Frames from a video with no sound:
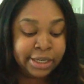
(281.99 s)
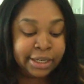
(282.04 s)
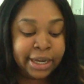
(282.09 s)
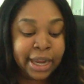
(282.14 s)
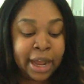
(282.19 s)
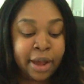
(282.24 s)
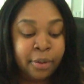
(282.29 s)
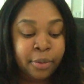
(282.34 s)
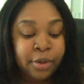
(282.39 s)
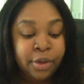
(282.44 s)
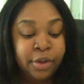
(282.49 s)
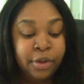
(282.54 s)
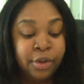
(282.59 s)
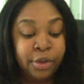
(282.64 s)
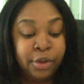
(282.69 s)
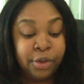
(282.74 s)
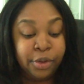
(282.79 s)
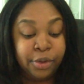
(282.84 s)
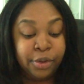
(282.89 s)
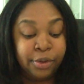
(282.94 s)
Now,
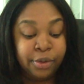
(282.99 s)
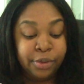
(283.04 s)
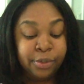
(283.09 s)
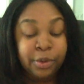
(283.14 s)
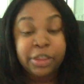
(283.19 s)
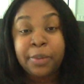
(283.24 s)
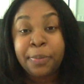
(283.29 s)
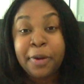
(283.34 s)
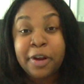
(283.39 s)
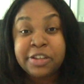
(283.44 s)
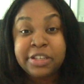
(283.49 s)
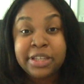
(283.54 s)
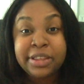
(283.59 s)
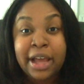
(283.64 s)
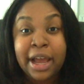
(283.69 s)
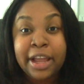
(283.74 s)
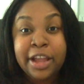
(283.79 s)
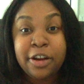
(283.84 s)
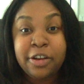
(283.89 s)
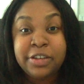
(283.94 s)
with the person
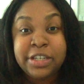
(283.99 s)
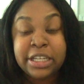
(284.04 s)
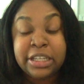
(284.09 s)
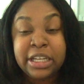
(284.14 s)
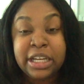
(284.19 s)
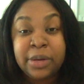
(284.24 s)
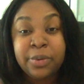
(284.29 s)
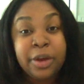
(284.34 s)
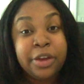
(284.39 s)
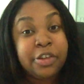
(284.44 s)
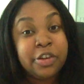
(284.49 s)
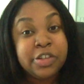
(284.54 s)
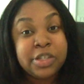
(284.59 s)
that you're dealing with,